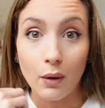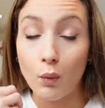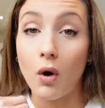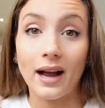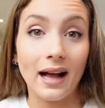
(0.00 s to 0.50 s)

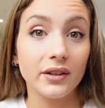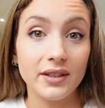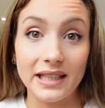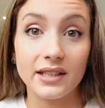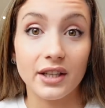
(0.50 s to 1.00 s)
what
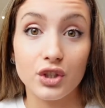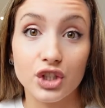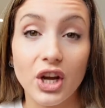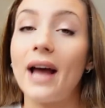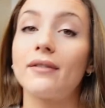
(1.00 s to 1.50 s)
calorie intake you
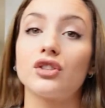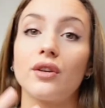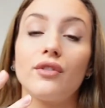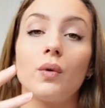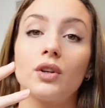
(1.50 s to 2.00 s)
should have. So
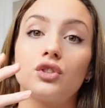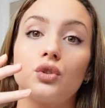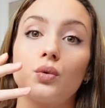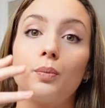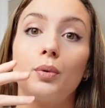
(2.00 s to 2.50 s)
if you want
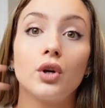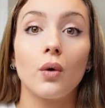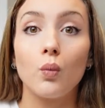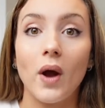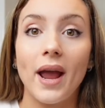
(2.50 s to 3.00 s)
to put
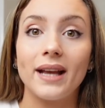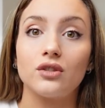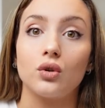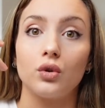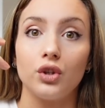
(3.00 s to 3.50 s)
on
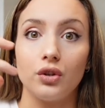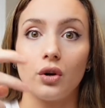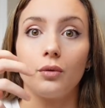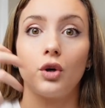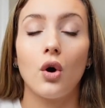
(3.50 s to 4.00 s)
weight, or, you
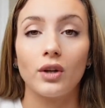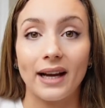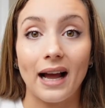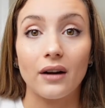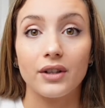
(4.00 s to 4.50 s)
know, go on a
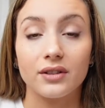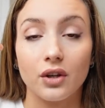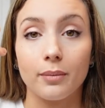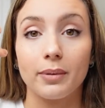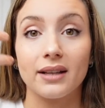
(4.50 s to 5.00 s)
calorie
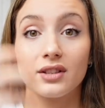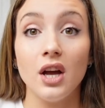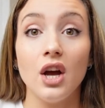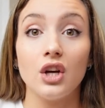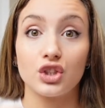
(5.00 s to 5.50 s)

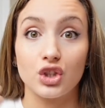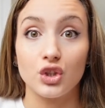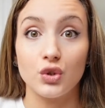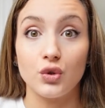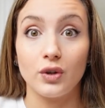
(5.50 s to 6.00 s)
surplus
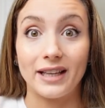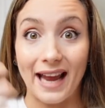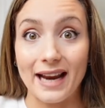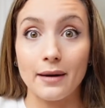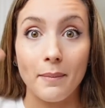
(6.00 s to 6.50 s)
to
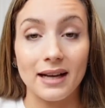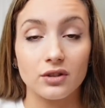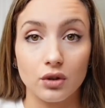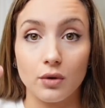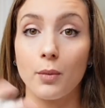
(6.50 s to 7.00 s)
gain
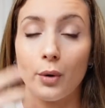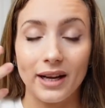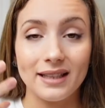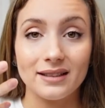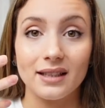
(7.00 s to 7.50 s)
muscle more
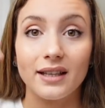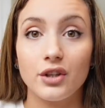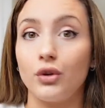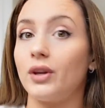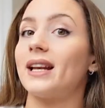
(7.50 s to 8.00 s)
easily,
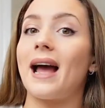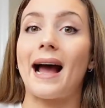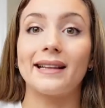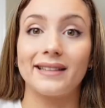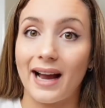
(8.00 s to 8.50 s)
you can
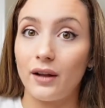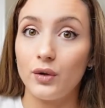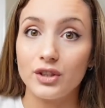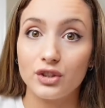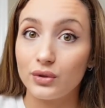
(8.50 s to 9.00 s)
add
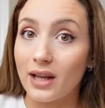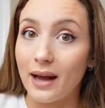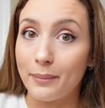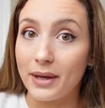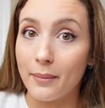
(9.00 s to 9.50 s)
calories to
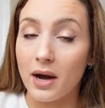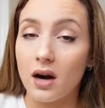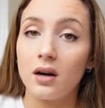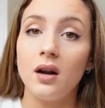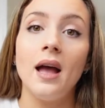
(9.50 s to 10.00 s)
that
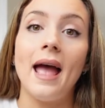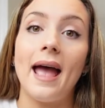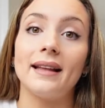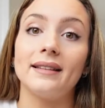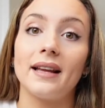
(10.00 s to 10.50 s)
BMR.
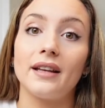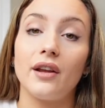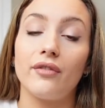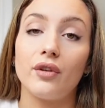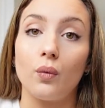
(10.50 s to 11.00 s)
And then
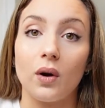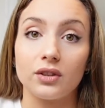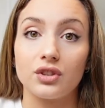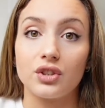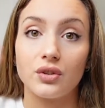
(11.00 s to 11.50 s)
if you
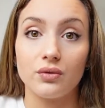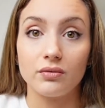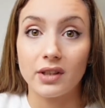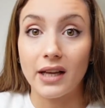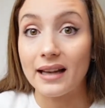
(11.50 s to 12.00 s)
want to
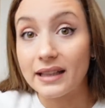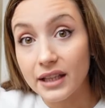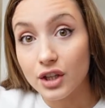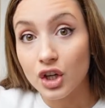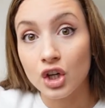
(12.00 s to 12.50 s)
get
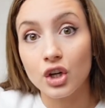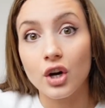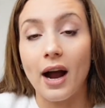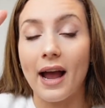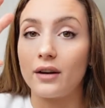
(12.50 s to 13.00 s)

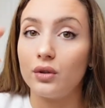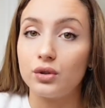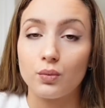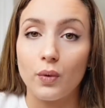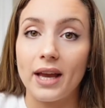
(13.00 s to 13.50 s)
leaner and
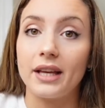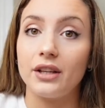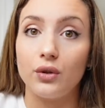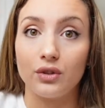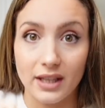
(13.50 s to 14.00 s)
lose weight,
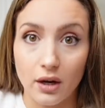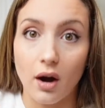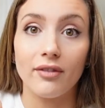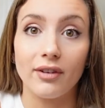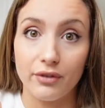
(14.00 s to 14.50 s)
you take
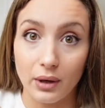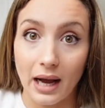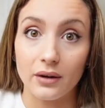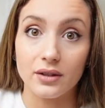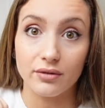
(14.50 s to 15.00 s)
off a few
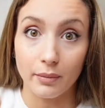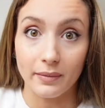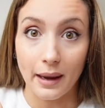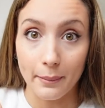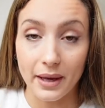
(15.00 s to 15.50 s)
calories from
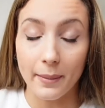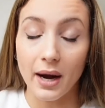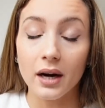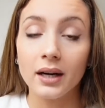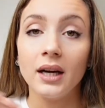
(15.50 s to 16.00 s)
that
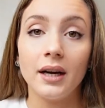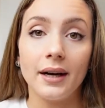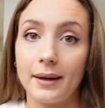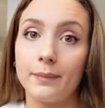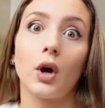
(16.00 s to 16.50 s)
BMR,
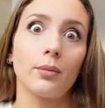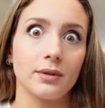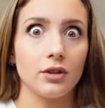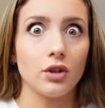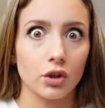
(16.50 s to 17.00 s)

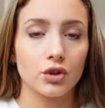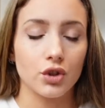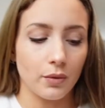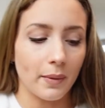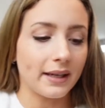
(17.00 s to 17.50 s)
obviously not
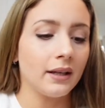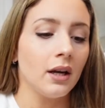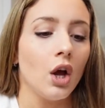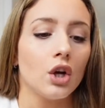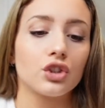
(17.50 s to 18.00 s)
too many.
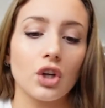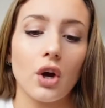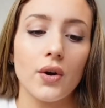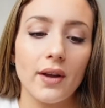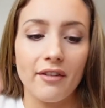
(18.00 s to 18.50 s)

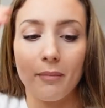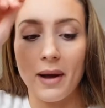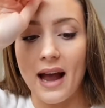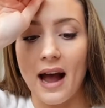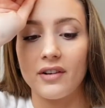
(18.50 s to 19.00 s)
So if
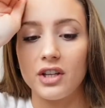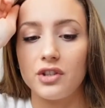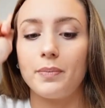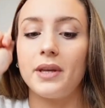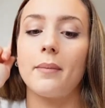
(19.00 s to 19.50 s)
my
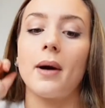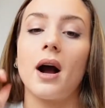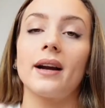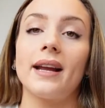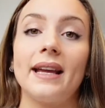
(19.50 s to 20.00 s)
average
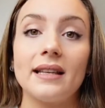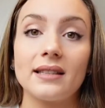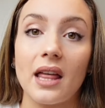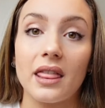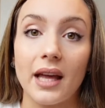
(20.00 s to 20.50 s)
BMR is
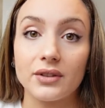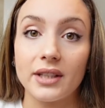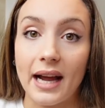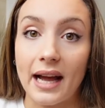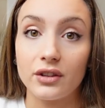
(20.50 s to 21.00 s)

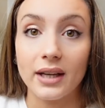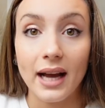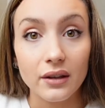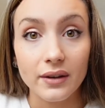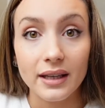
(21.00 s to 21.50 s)
1,800
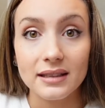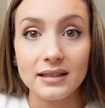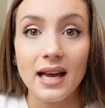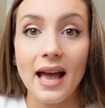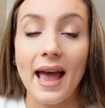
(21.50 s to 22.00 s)

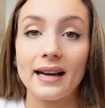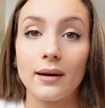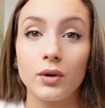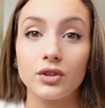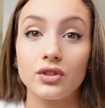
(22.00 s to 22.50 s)
calories and I
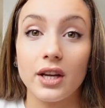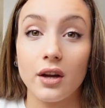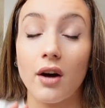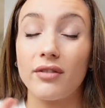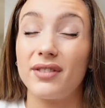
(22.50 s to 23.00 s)
want to take
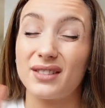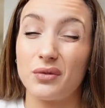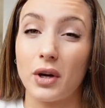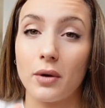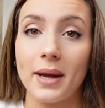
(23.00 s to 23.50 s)
off,
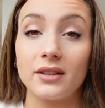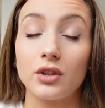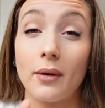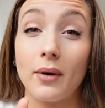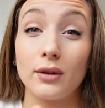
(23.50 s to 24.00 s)
it's recommended
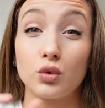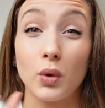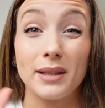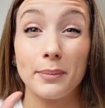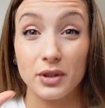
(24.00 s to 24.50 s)
around
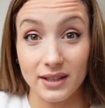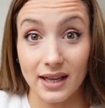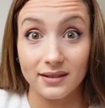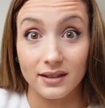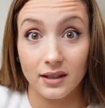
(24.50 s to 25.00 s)

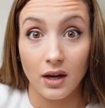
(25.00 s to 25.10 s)
20%